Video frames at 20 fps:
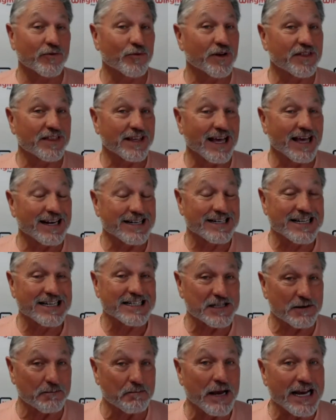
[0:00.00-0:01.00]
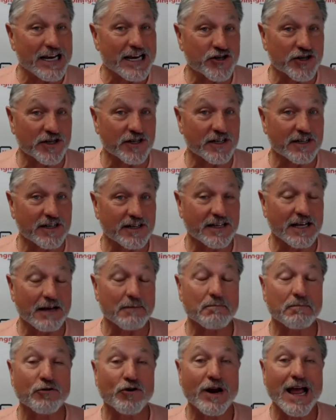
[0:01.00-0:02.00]
with the anticipation
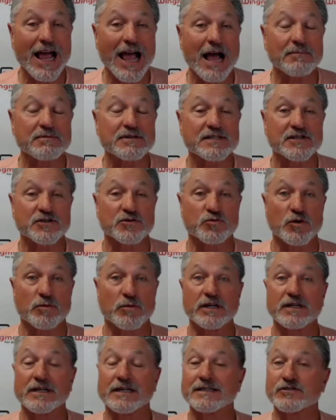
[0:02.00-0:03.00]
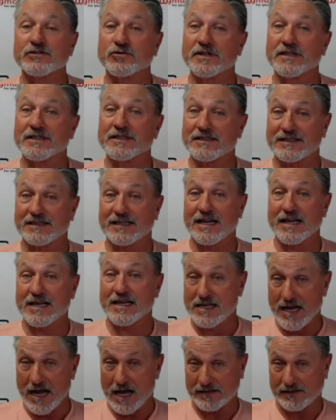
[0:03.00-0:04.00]
that perhaps this woman is going to
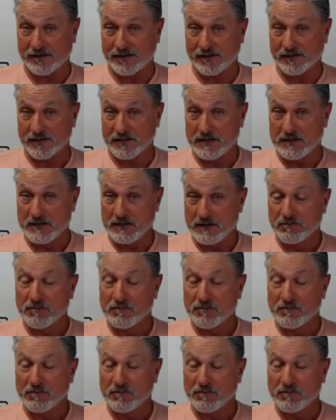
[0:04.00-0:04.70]
say yes.